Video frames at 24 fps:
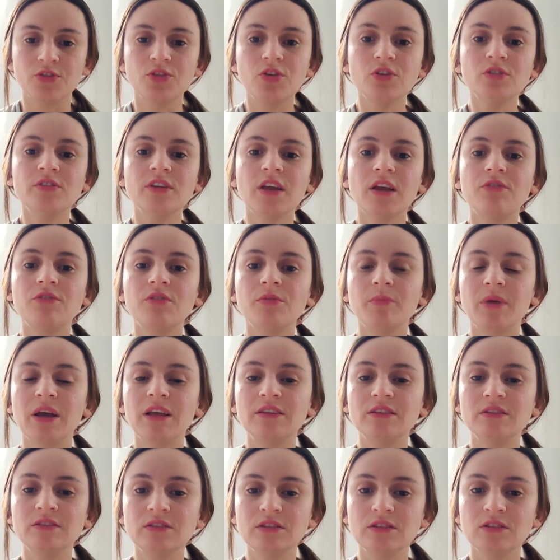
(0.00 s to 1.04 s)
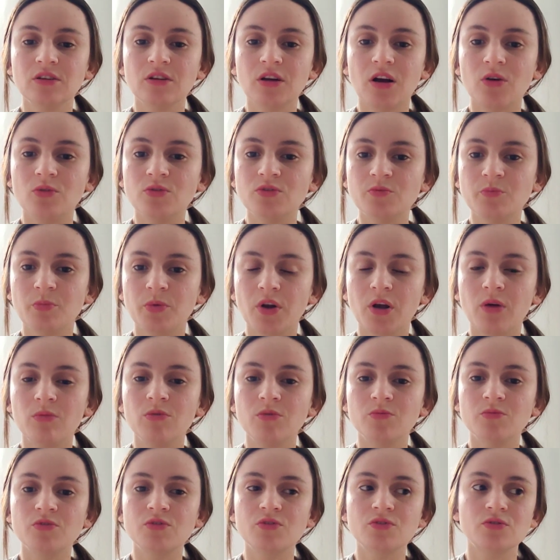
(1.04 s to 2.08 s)
Not every medicine causes
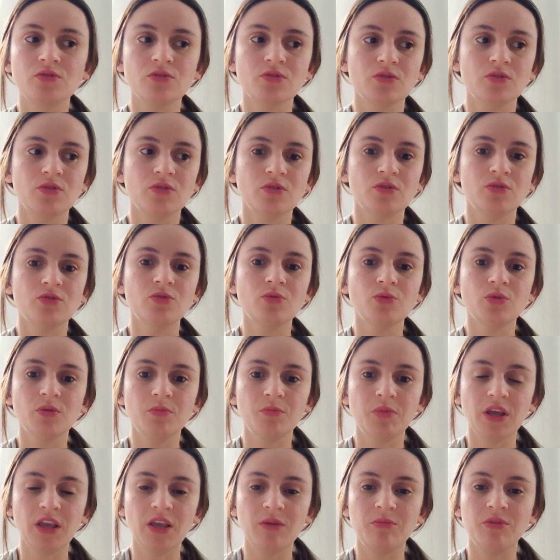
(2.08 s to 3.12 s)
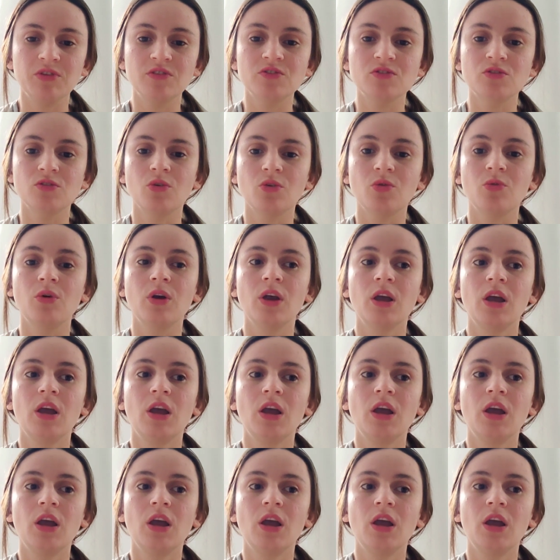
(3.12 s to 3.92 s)
problems to the baby, so